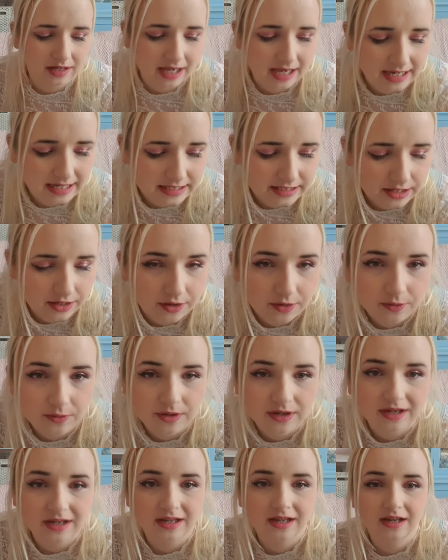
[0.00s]
Okay,
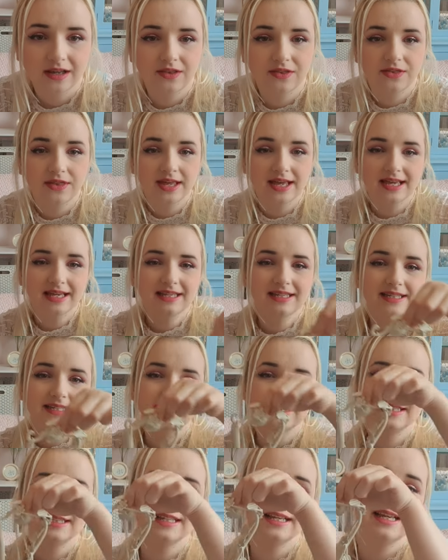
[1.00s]
so
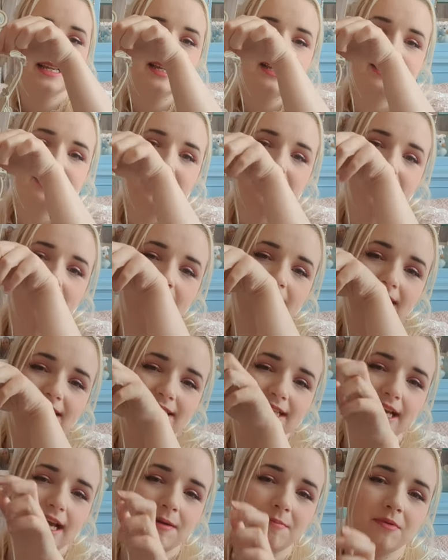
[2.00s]
this is the next
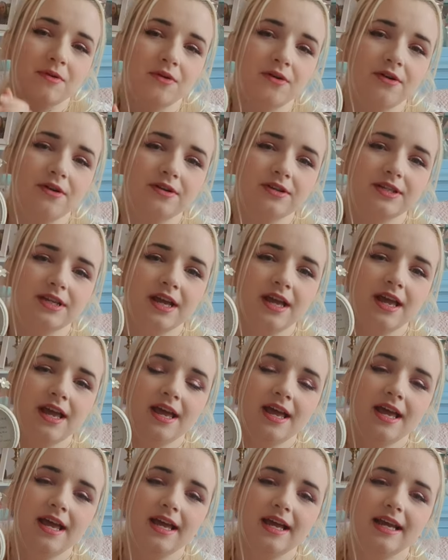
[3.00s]
thing I bought.
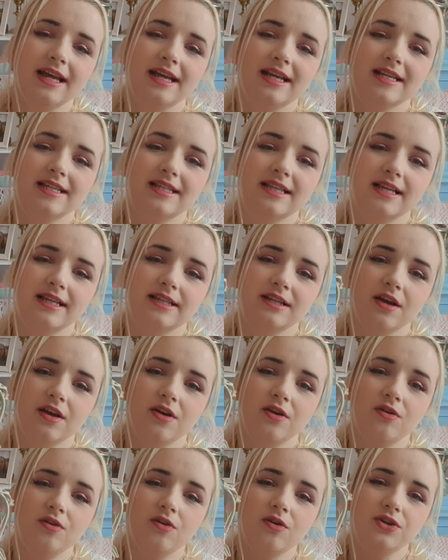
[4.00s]
It is this
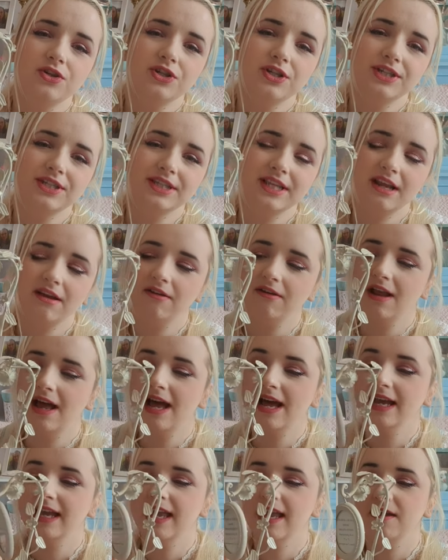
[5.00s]
gorgeous little
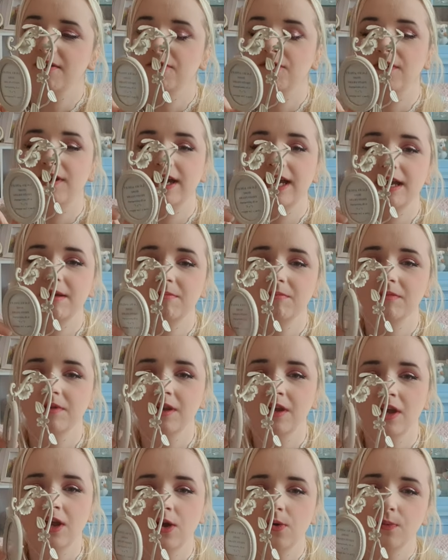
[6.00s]
hanging frame,
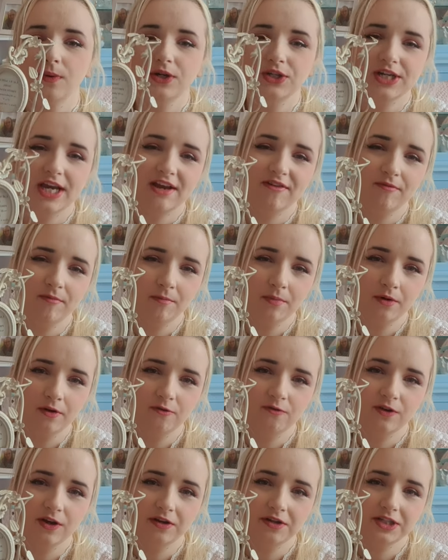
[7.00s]
which I haven't put a
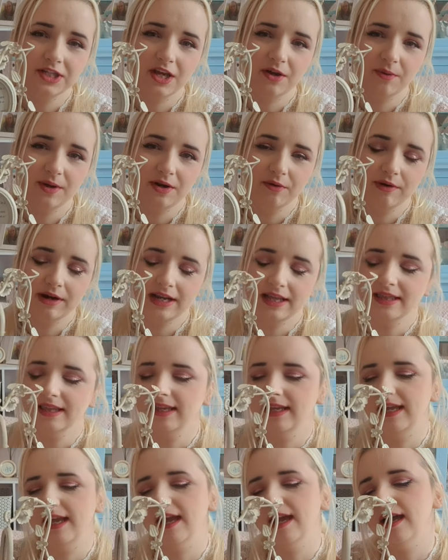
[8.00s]
photo in or
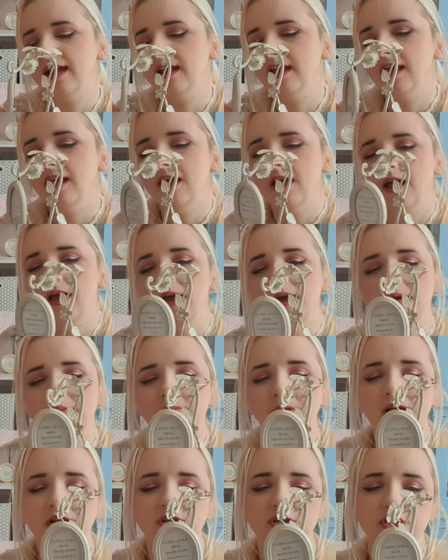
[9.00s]
anything yet.
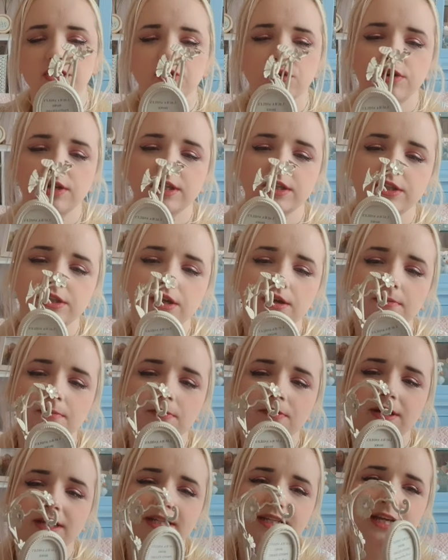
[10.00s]
But I just thought it's so
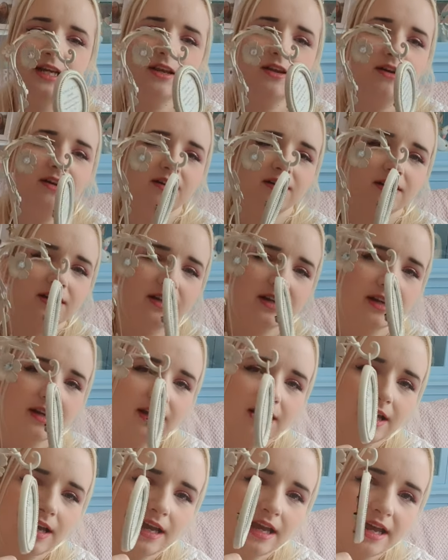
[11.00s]
pretty, look.
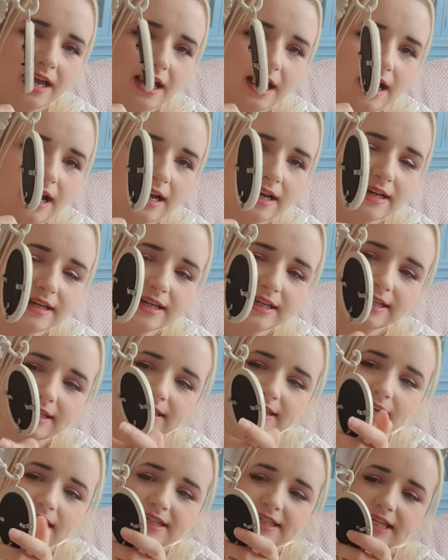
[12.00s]
And it
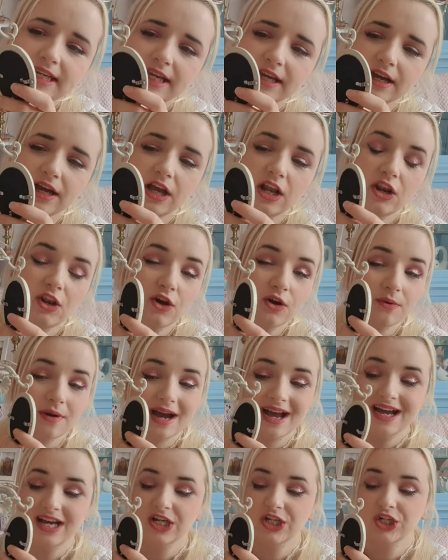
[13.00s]
says here, Laura
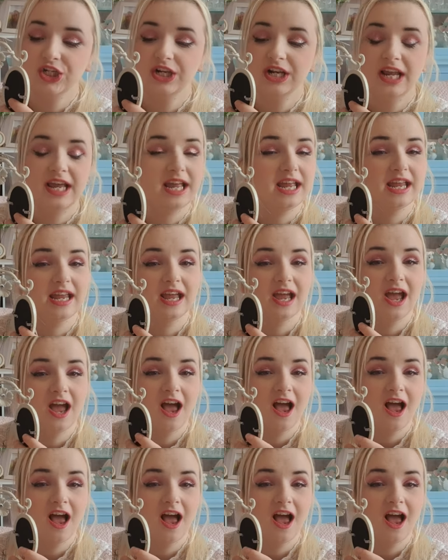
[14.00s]
Ashley.